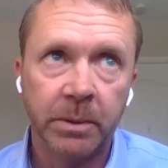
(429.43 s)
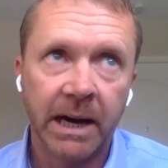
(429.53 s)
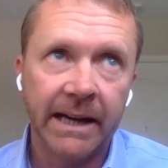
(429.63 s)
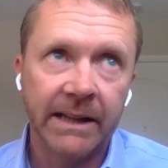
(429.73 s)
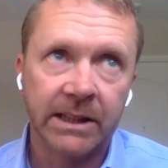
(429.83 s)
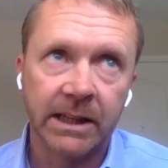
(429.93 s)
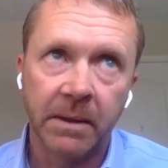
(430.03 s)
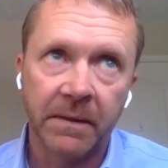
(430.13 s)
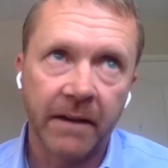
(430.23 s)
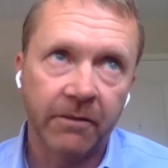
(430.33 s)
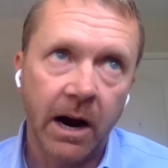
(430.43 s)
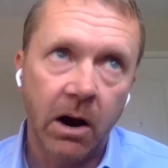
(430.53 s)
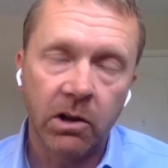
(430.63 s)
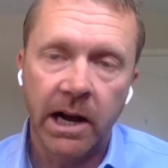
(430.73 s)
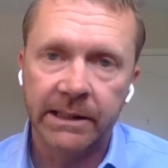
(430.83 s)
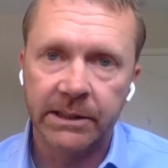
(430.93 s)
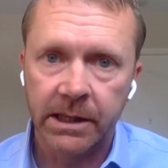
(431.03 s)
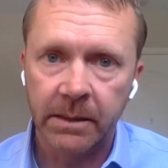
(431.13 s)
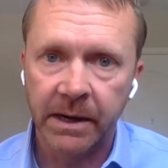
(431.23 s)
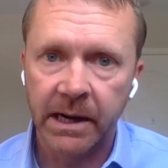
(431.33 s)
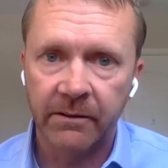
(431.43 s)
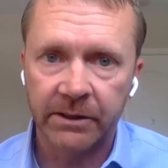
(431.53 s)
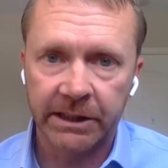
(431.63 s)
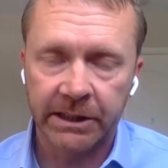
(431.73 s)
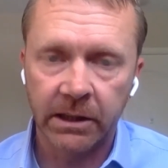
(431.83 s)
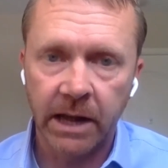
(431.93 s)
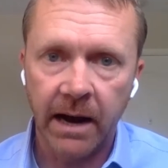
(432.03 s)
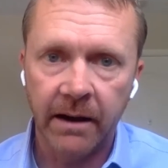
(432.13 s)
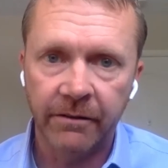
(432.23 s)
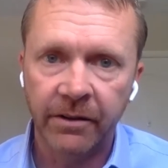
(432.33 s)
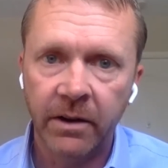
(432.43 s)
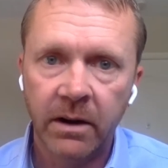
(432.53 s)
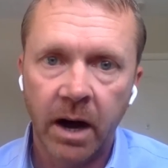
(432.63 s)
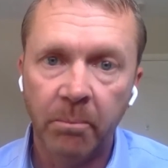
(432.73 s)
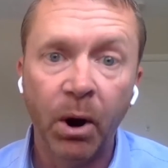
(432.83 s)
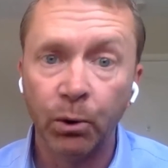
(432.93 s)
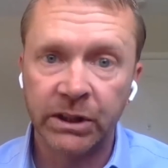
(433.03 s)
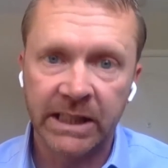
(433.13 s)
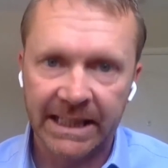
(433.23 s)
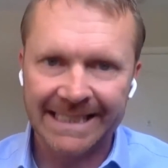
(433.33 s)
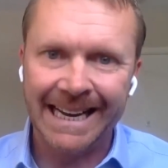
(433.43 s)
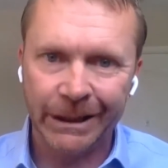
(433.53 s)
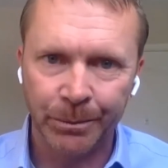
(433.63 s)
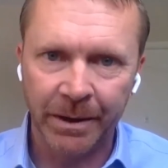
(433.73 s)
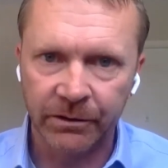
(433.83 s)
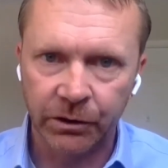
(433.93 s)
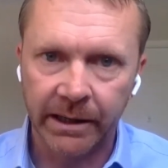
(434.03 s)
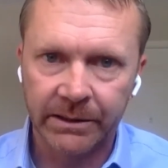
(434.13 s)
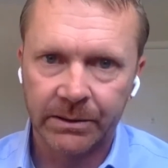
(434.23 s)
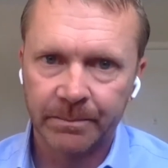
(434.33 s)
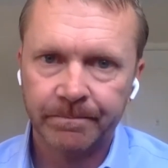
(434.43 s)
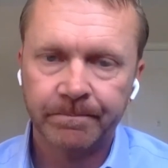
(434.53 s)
But I used to think about that for how clients could keep the conversation alive post the engagement of strengths.